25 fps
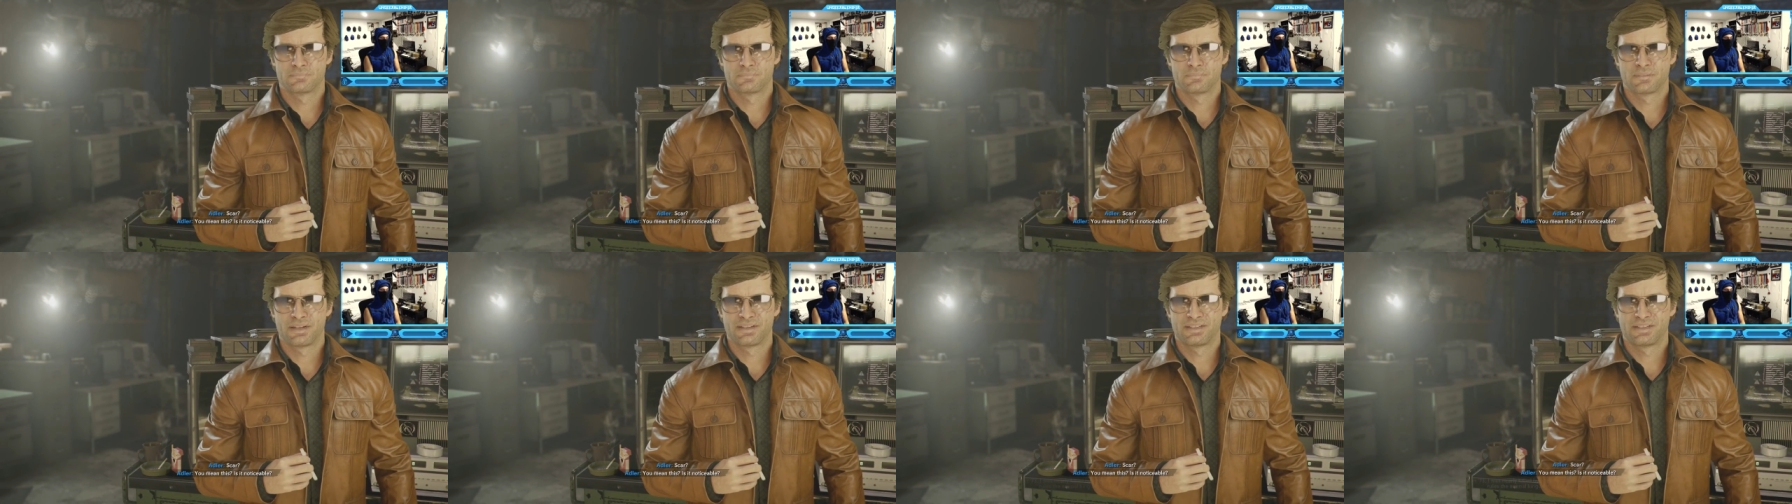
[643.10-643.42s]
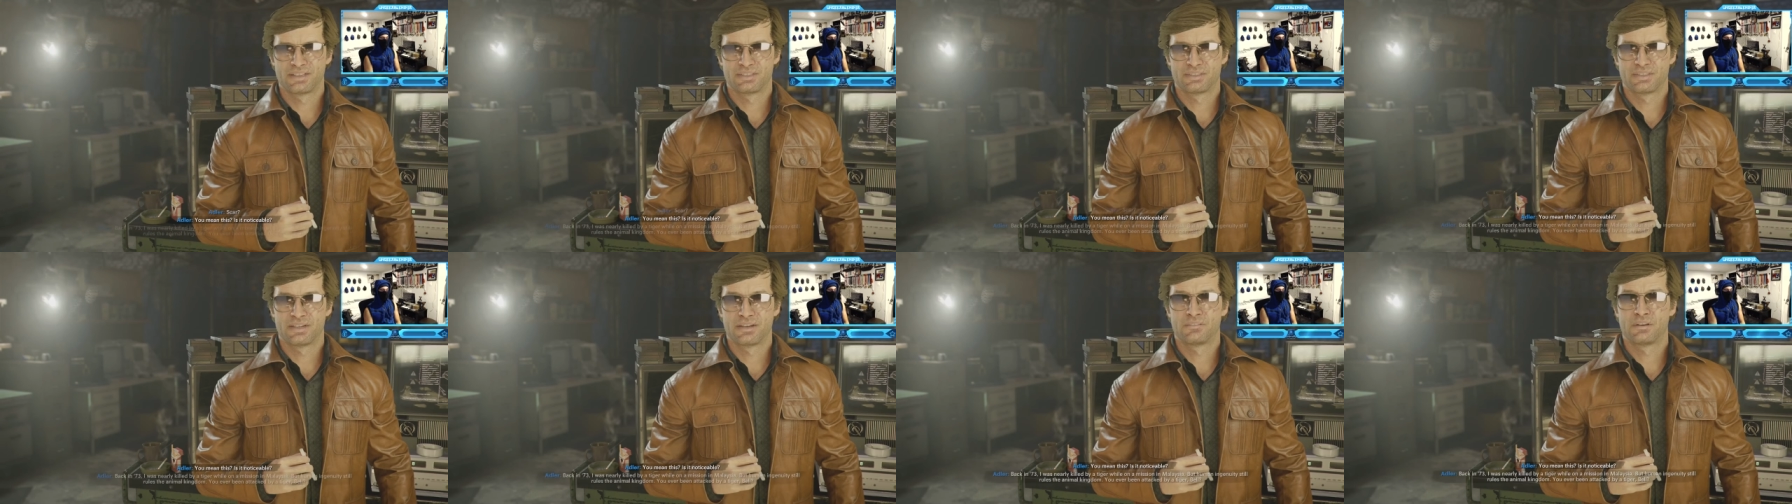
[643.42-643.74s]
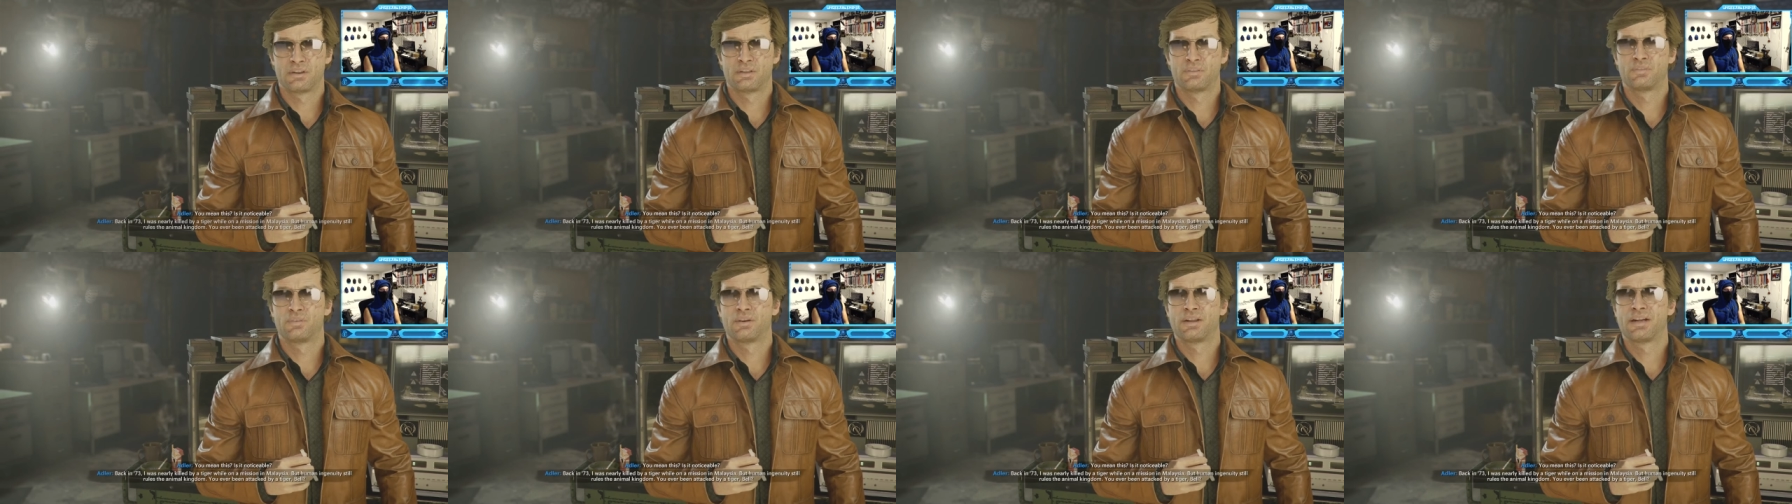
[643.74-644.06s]
Back in
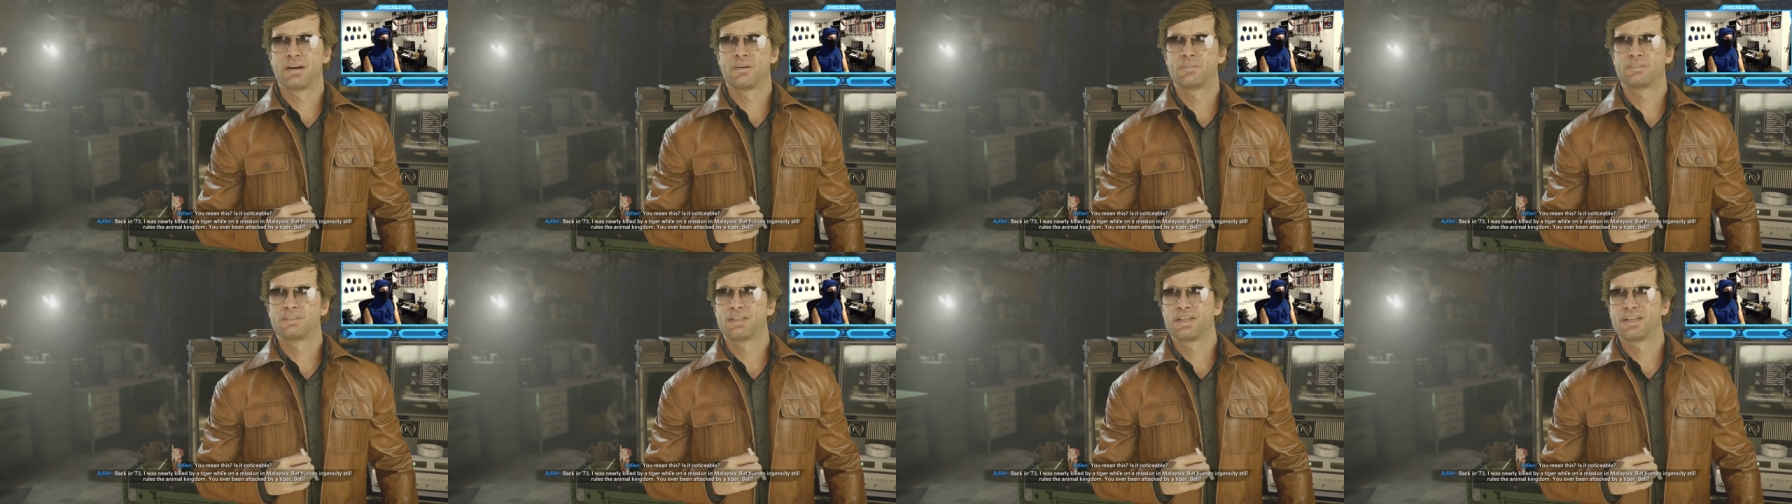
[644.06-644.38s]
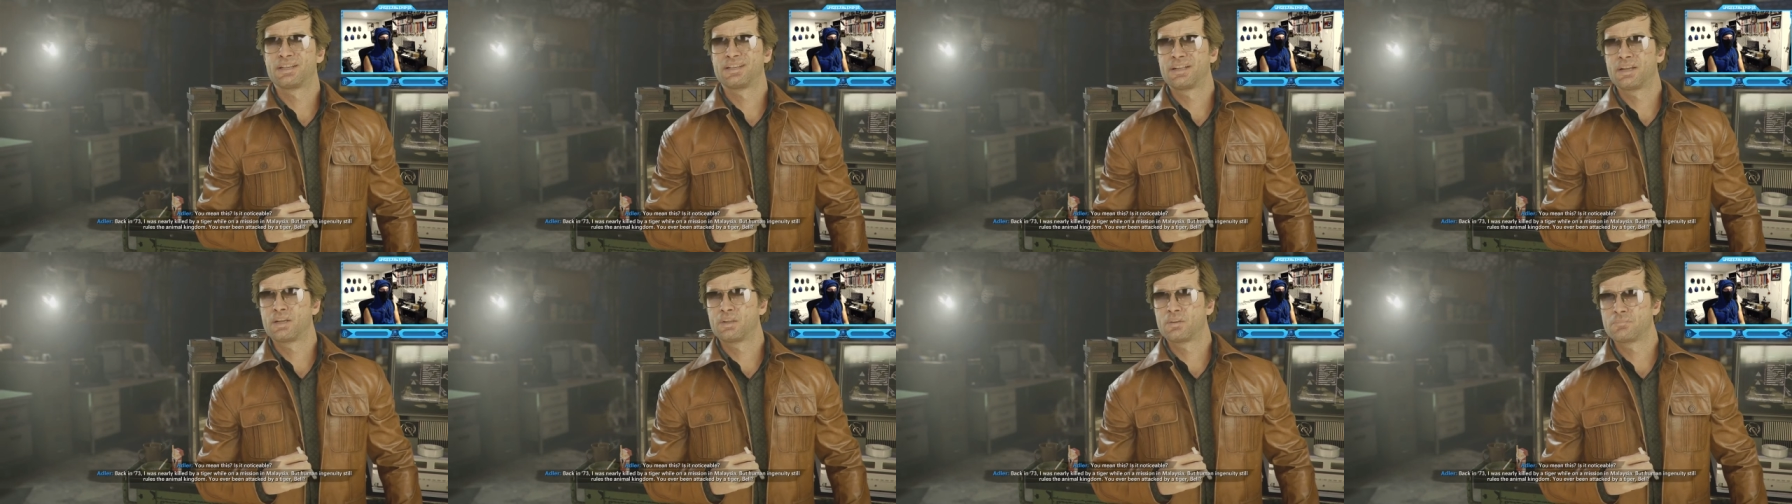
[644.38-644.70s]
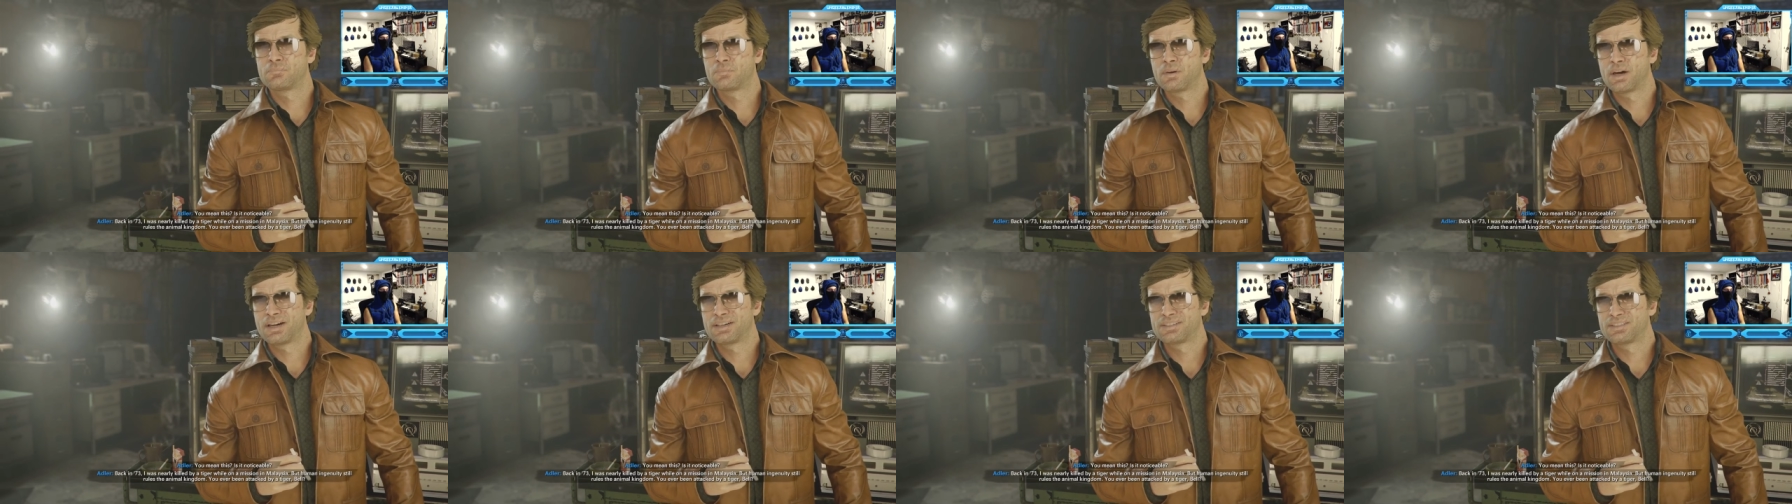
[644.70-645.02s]
73, I was nearly
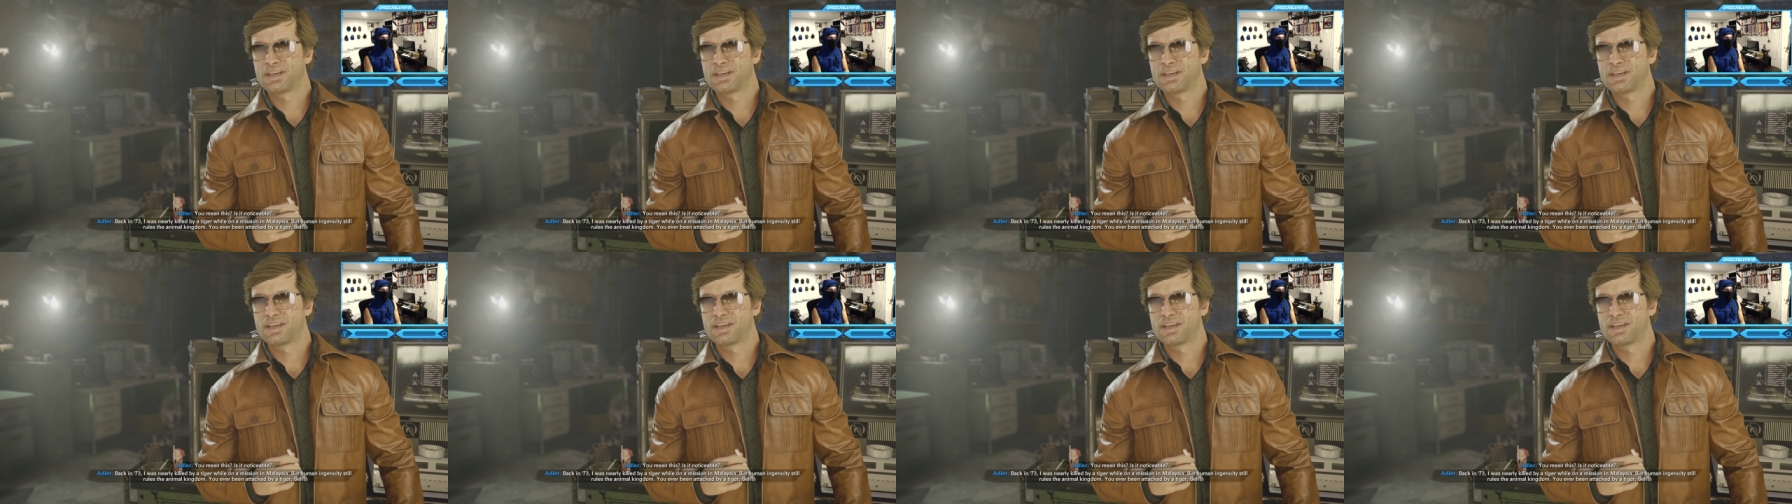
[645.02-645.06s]
killed by a